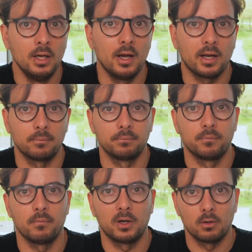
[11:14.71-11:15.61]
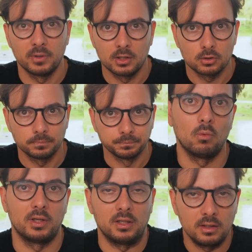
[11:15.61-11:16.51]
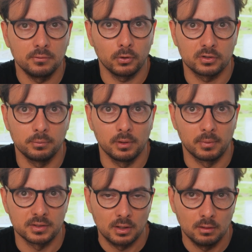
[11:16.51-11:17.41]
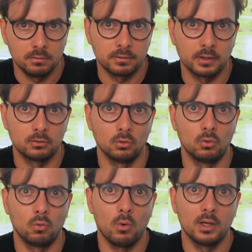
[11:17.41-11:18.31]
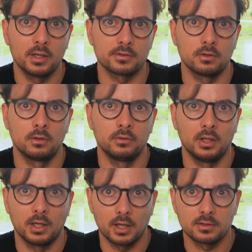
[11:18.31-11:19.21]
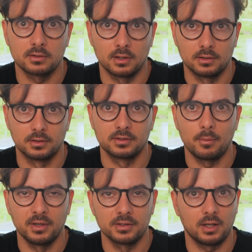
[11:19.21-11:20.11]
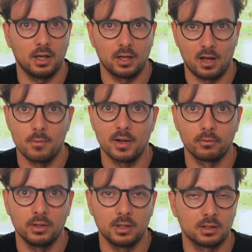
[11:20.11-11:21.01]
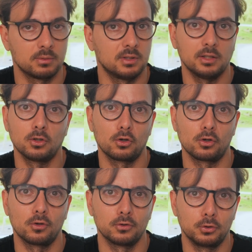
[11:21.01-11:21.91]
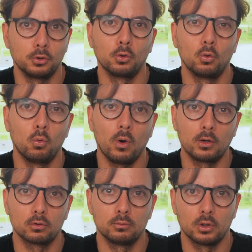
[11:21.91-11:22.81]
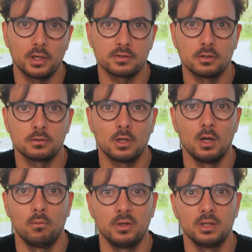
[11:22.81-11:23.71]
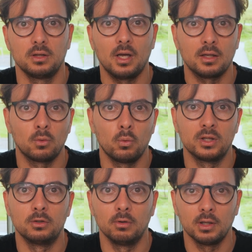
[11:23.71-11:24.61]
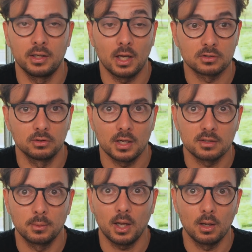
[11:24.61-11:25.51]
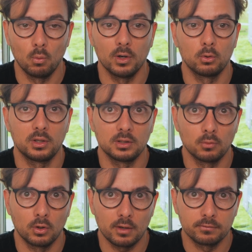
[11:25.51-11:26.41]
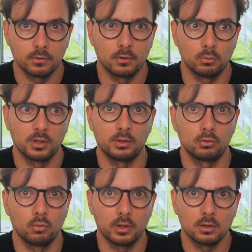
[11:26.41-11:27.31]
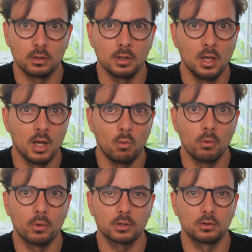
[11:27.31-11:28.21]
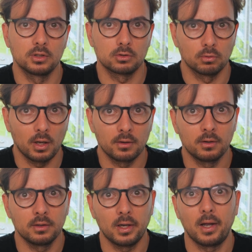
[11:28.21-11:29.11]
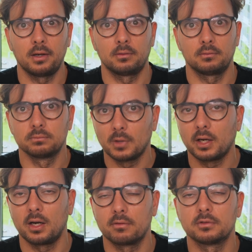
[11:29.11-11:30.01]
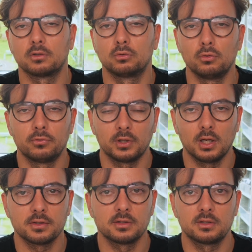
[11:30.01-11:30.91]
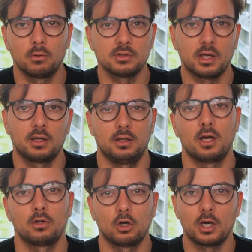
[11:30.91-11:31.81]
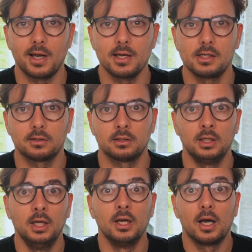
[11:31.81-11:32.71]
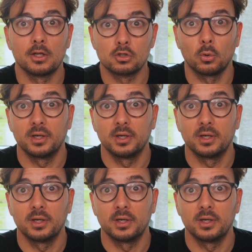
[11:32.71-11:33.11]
Again, my recommendation. What I did, for example, myself, I took one lesson, then I asked the examiner, hey, am I ready? And he was like, no, you need to do 1 or 2 more lessons. We did that, we drew, I actually asked him, hey, where do I need more effort, where I need to work on? We worked on this together, and again, after 2 or 3 classes, he was like, yeah, you're gonna nail it. And so I